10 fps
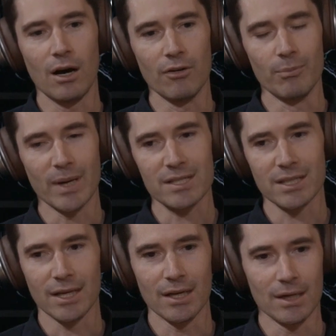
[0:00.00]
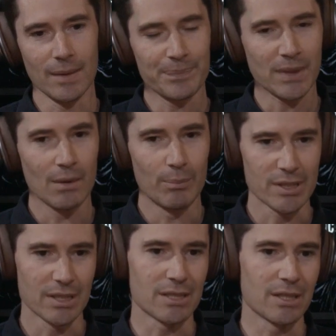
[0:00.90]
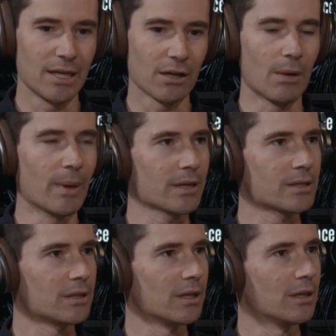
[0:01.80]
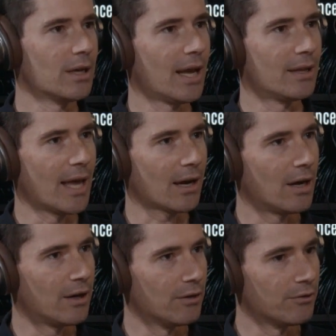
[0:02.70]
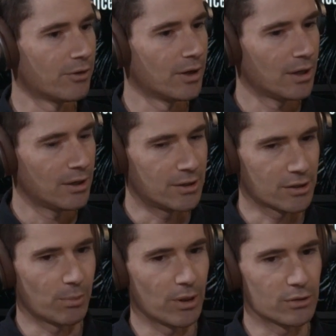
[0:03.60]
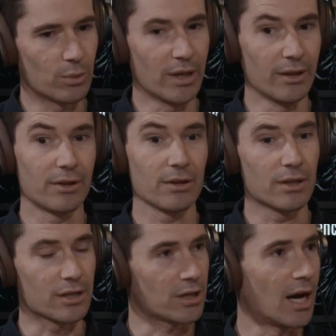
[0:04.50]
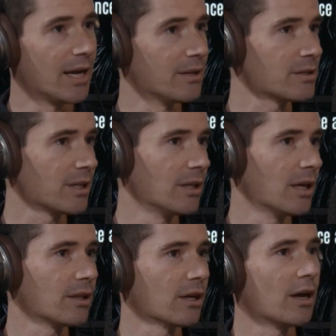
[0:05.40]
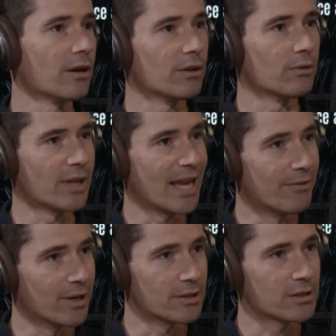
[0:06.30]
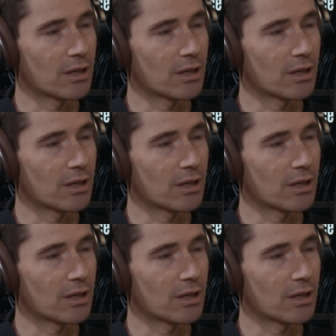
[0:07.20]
mixing business and economics and that kind of disciplines with the science and the kind of the evidence,